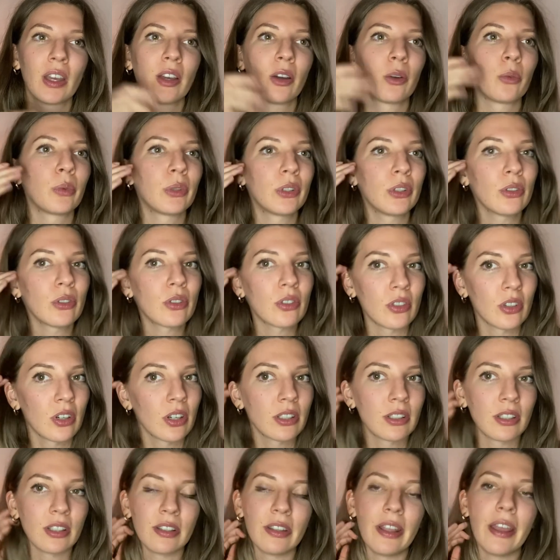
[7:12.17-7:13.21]
When you
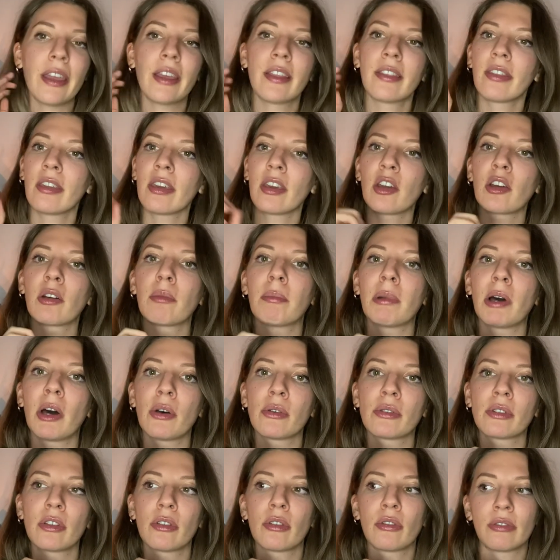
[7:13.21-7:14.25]
start the day, think
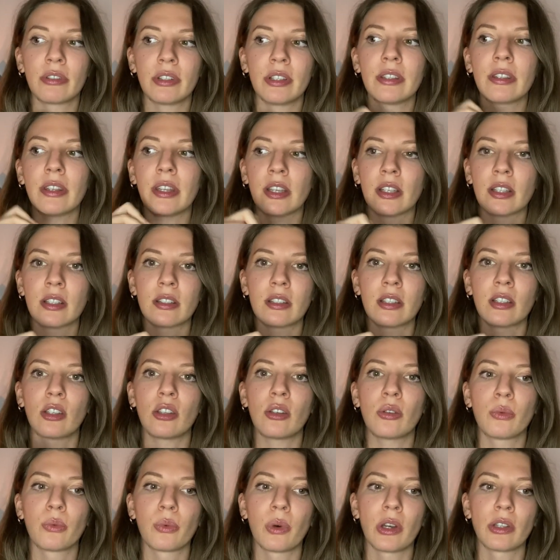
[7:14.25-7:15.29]
about 3 things that
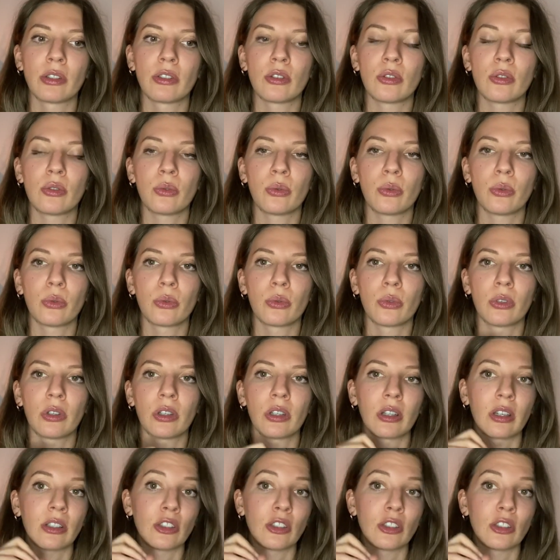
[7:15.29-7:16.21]
you want to